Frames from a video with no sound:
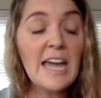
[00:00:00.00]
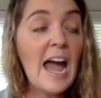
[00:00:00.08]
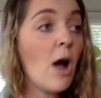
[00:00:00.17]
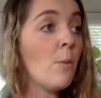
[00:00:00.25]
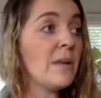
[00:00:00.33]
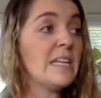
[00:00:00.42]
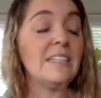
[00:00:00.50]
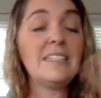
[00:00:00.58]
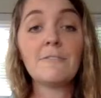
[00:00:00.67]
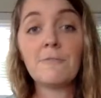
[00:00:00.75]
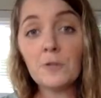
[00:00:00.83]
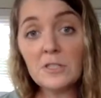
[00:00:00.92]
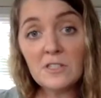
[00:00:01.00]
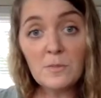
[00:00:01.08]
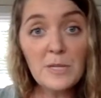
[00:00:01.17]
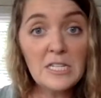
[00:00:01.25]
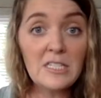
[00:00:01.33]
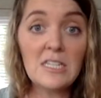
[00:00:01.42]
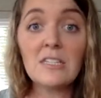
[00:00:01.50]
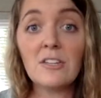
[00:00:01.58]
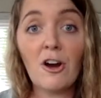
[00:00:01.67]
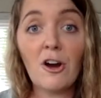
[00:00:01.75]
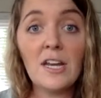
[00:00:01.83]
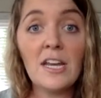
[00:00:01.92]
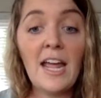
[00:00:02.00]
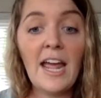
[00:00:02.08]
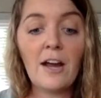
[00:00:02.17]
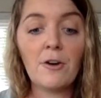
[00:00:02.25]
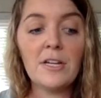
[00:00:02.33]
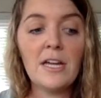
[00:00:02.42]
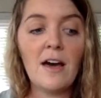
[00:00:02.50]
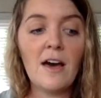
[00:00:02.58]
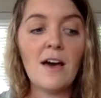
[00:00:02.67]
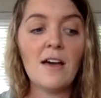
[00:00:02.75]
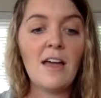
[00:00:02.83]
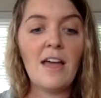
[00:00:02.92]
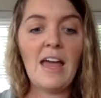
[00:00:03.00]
how many different species are in an area,